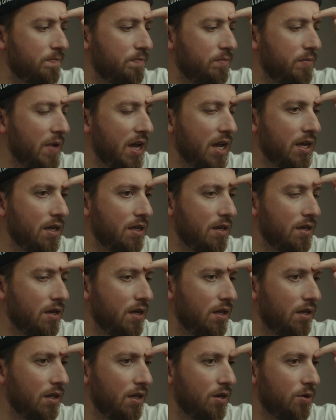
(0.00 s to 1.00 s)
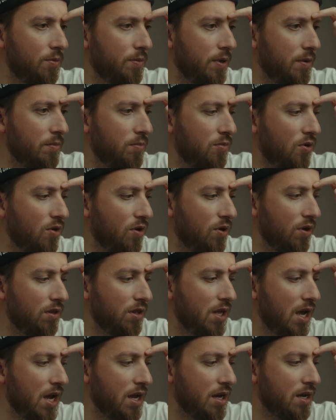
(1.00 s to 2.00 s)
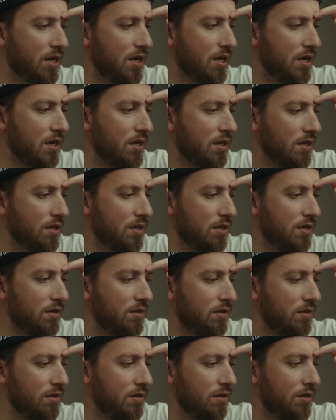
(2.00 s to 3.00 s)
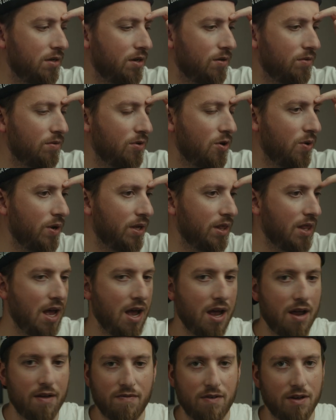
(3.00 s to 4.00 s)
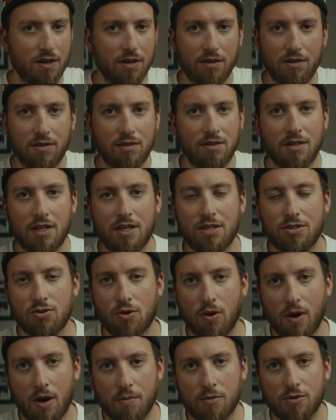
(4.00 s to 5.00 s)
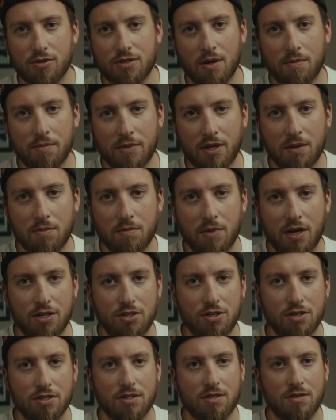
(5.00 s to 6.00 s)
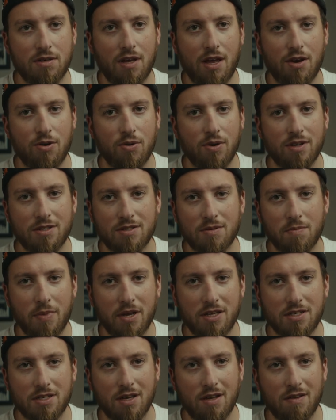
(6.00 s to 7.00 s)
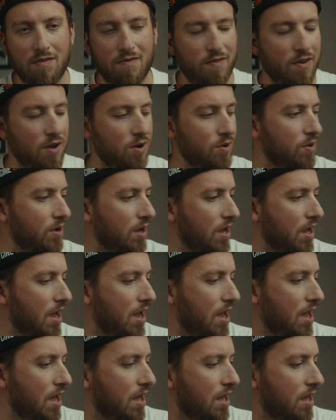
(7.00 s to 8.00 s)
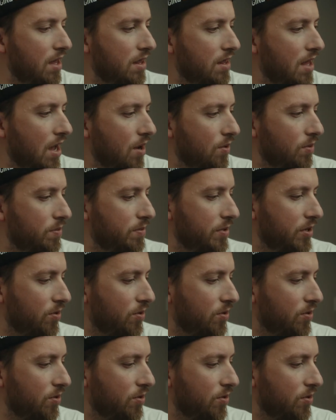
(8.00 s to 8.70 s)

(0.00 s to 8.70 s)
make it a little bit more like, you know, going live on Instagram or something by just entering some basic info. That would be